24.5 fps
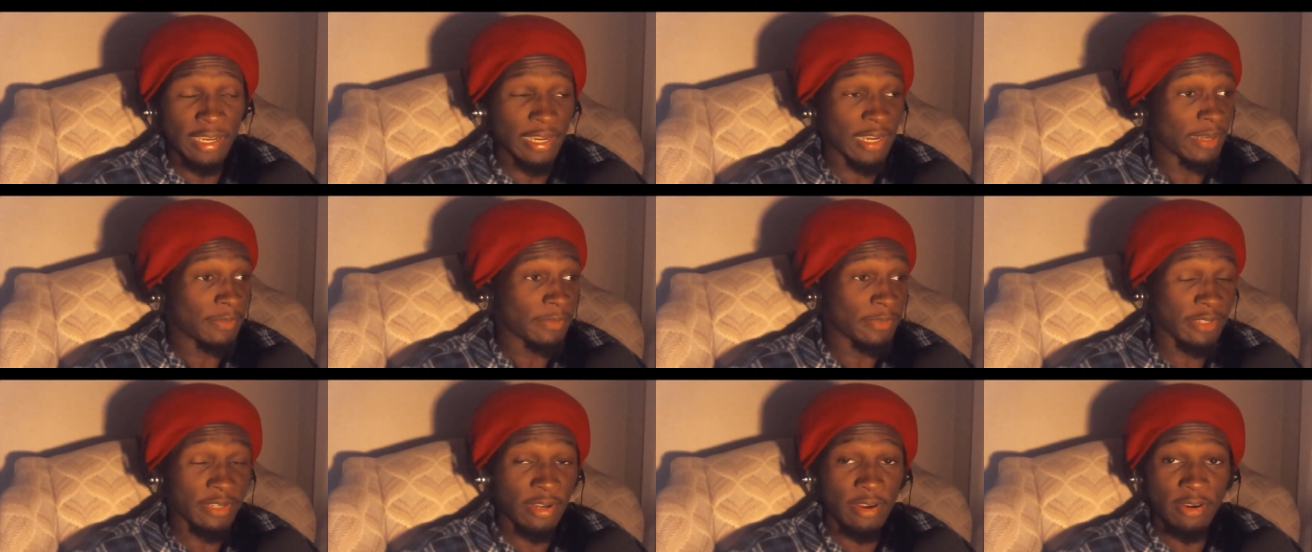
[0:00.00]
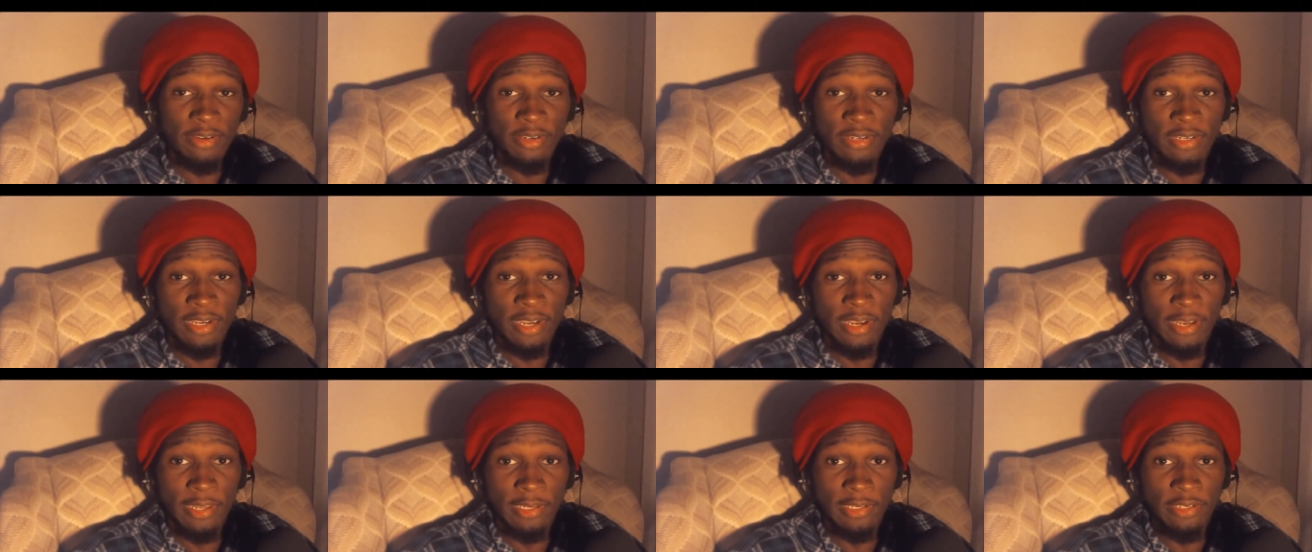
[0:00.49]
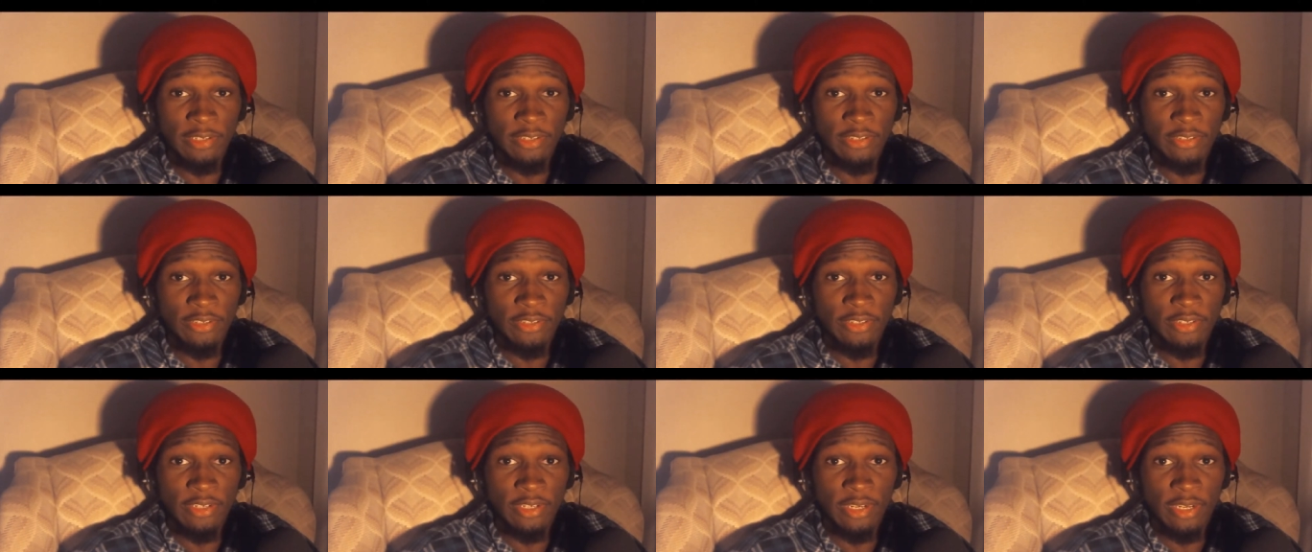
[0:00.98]
I'm starting
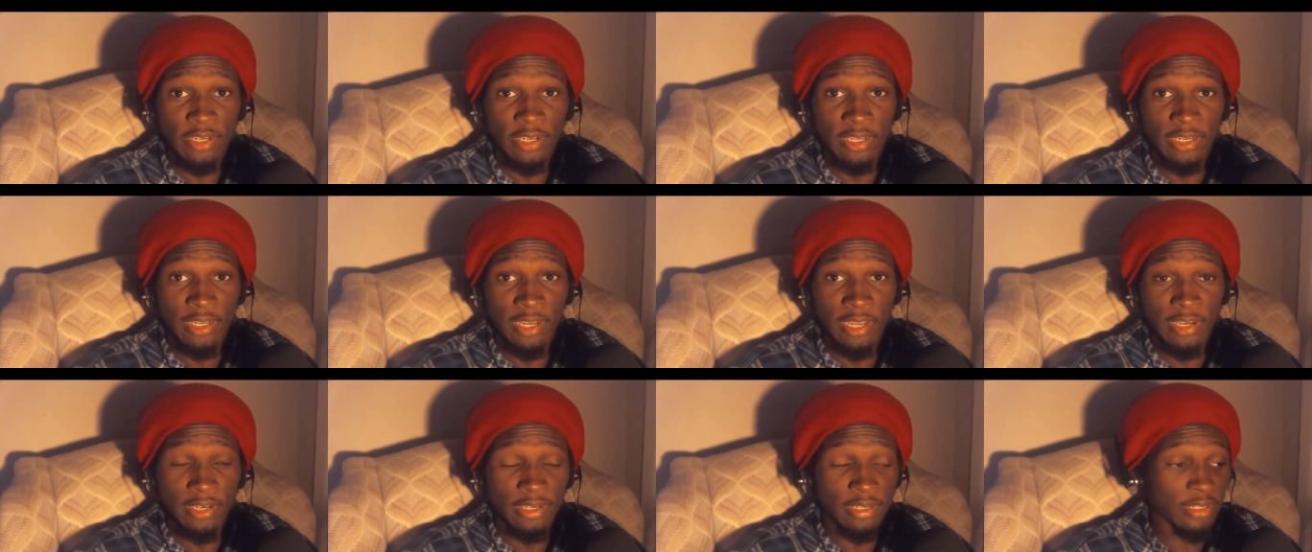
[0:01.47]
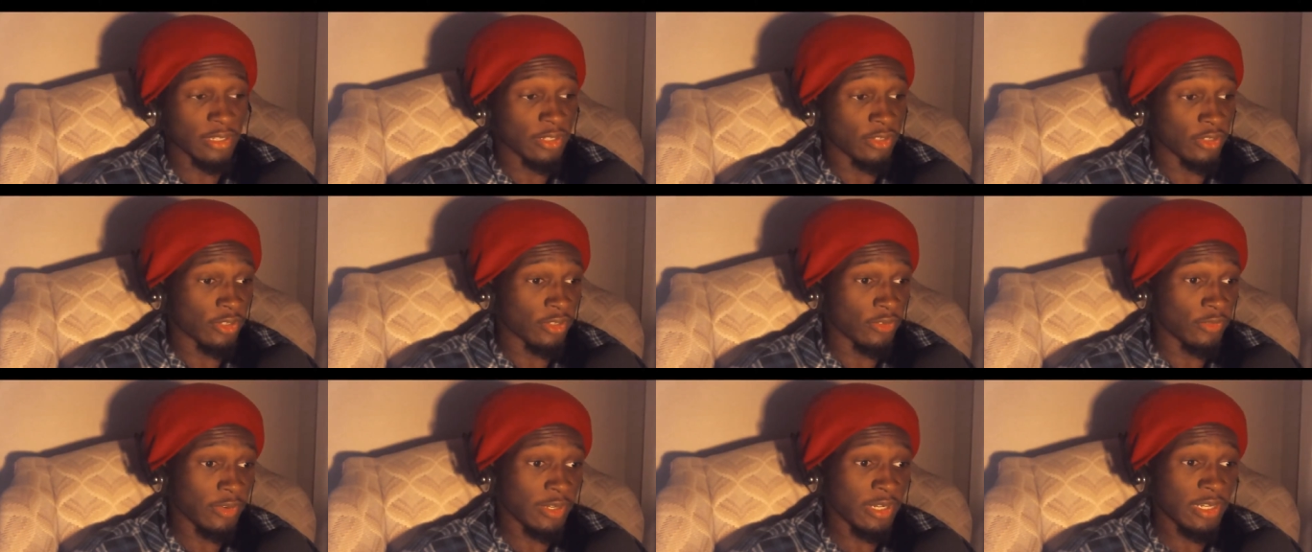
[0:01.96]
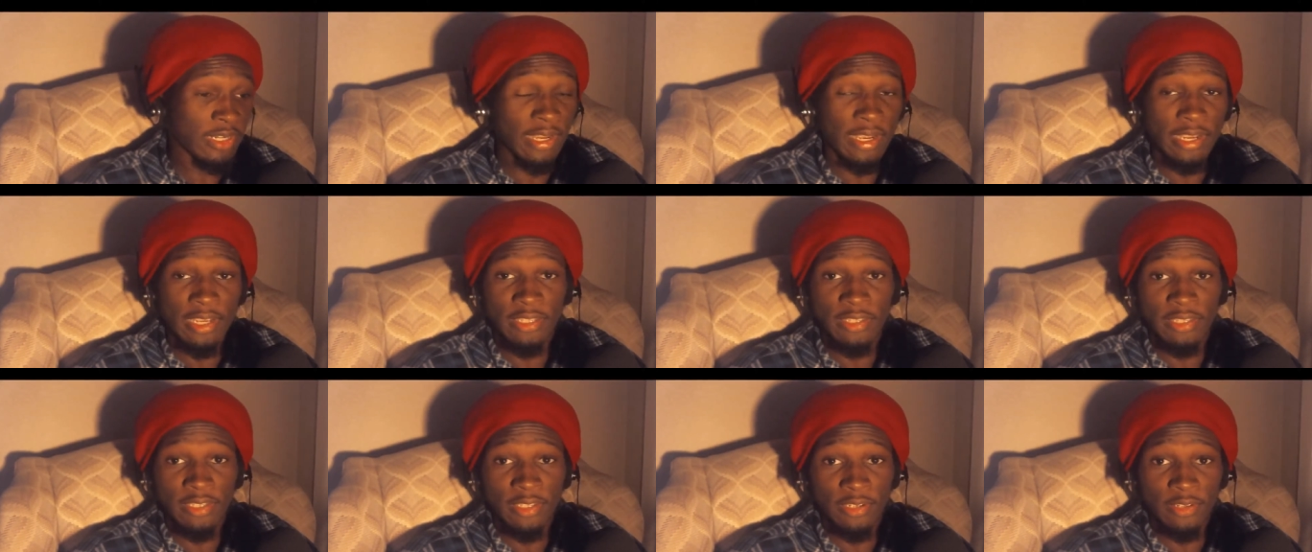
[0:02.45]
college on like the 29th,